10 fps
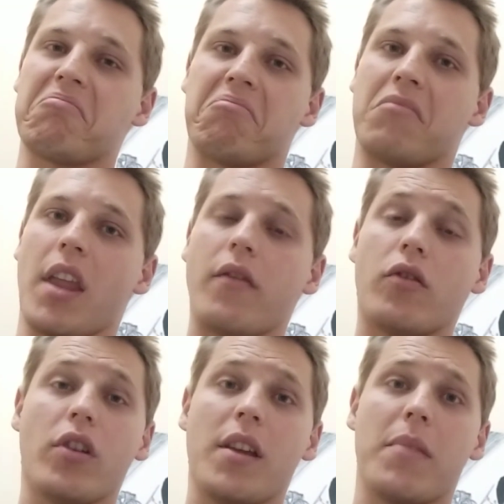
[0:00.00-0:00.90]

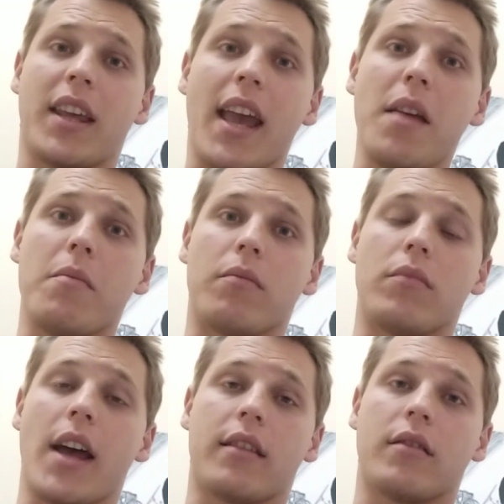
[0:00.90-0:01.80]
never really became
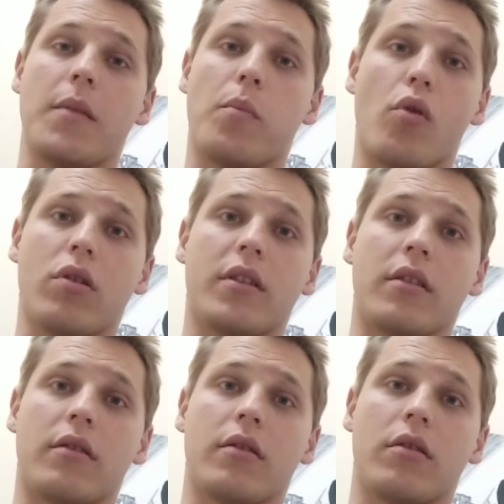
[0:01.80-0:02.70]
that
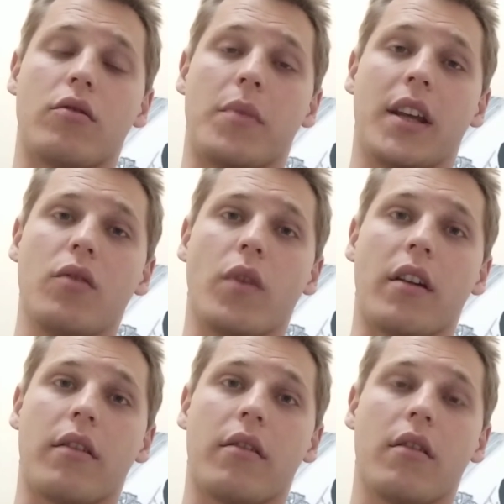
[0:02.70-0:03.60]
important to begin
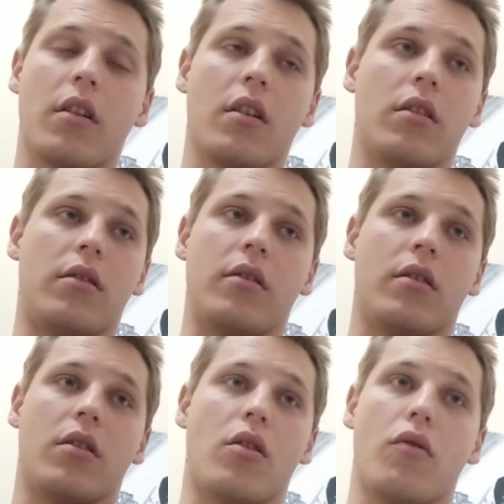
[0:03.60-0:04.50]
with. The
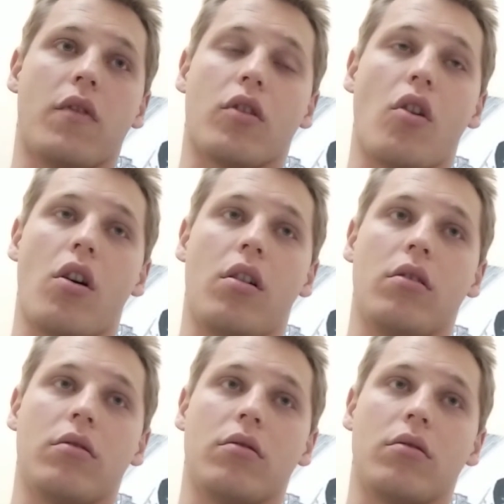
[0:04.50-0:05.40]

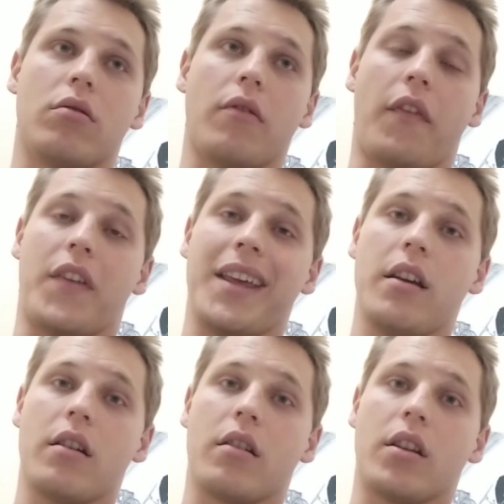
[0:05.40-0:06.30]
overall
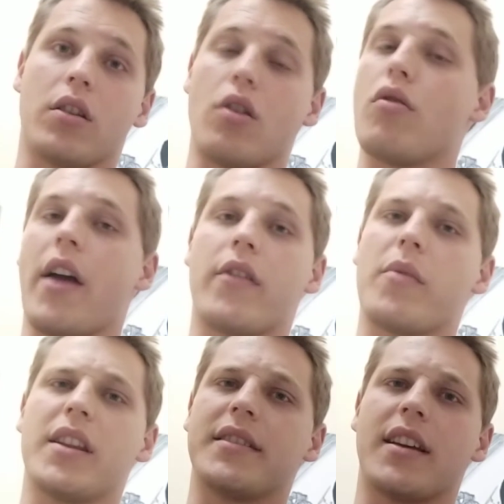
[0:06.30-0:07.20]
fear that, oh,
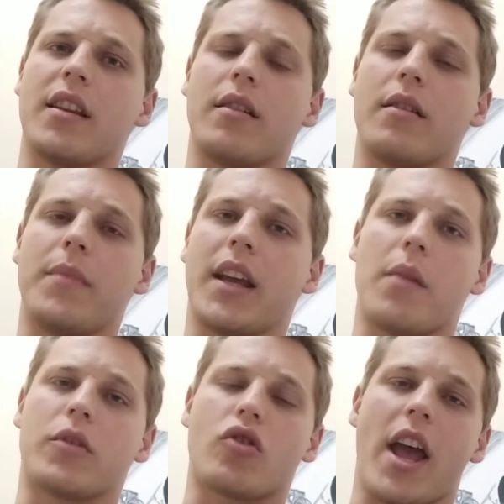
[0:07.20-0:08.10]
everybody's gonna
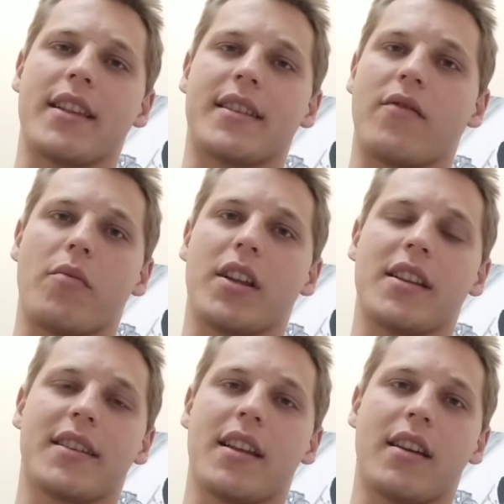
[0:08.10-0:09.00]
become trans,
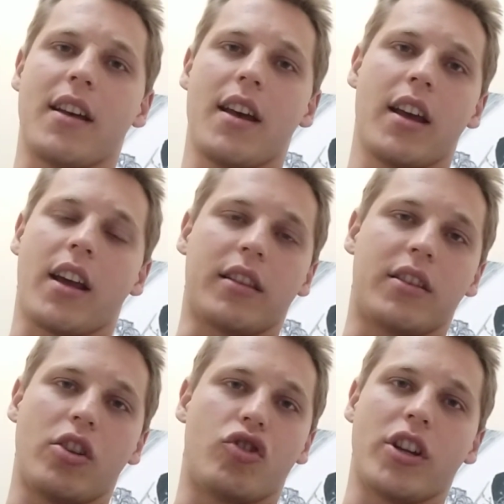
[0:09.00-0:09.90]
everybody's gonna
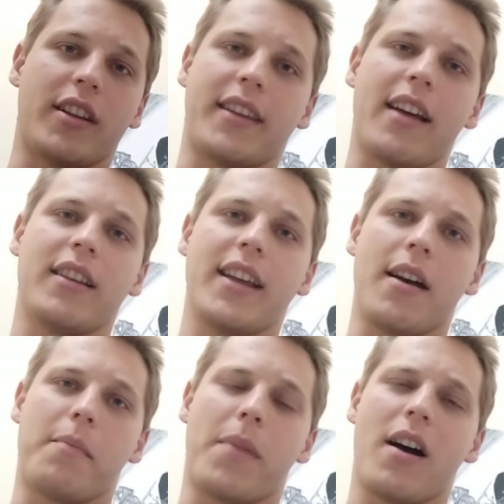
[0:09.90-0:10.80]
cut their
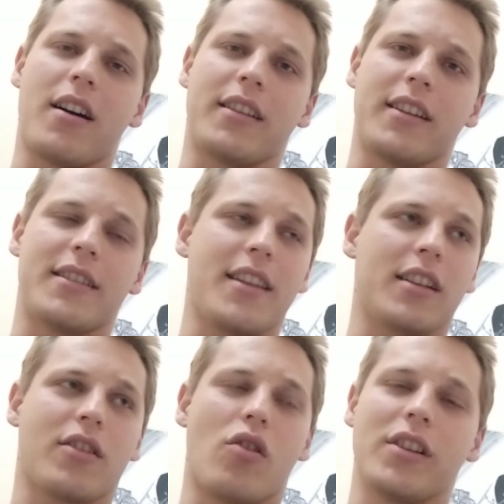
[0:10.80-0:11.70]
genitalia apart and
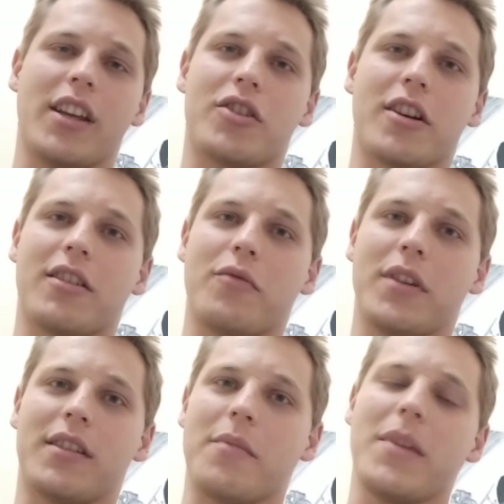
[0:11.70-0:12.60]
start calling each other
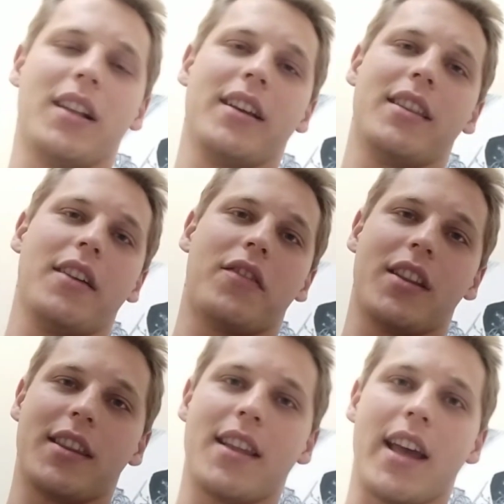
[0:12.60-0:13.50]
with a million
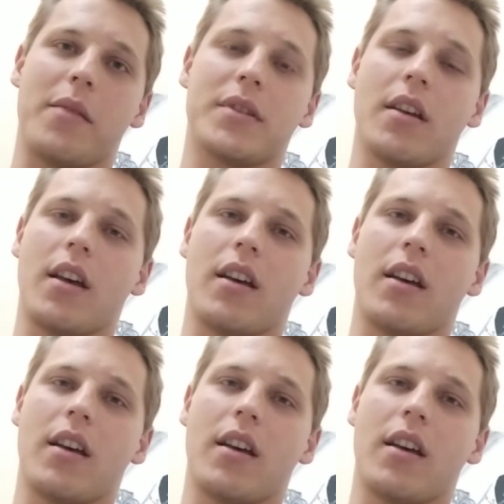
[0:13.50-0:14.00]
different names,